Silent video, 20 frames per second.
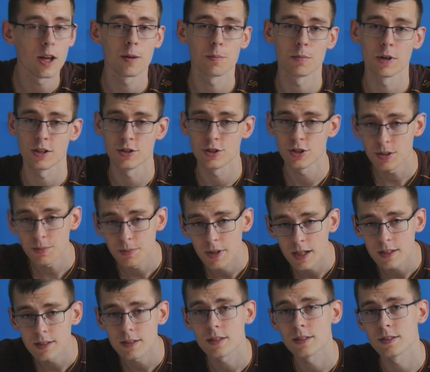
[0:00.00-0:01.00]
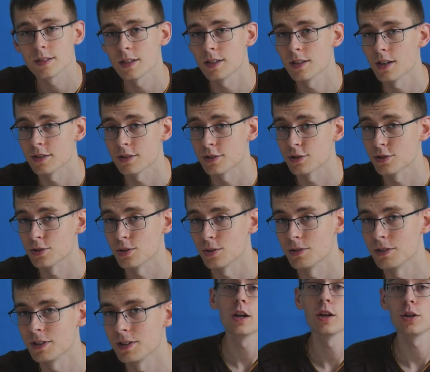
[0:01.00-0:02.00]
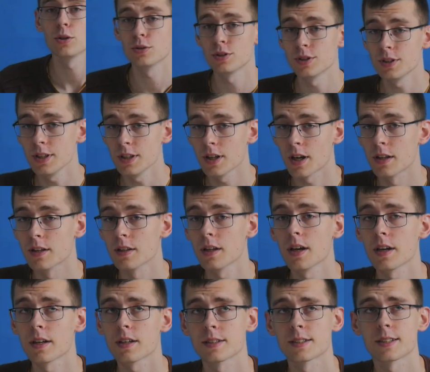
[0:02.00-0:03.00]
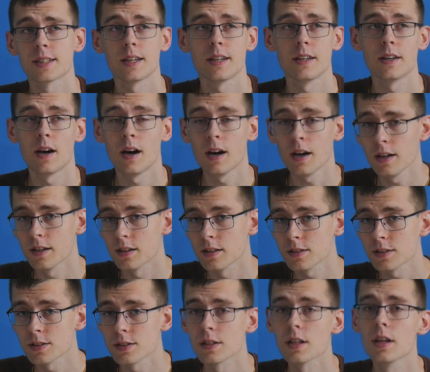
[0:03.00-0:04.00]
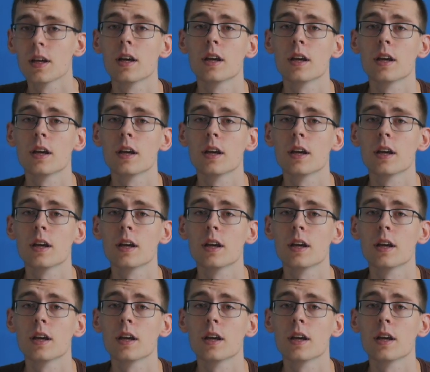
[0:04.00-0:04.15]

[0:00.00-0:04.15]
But GMAT is another story. You see, unlike, say, IELTS,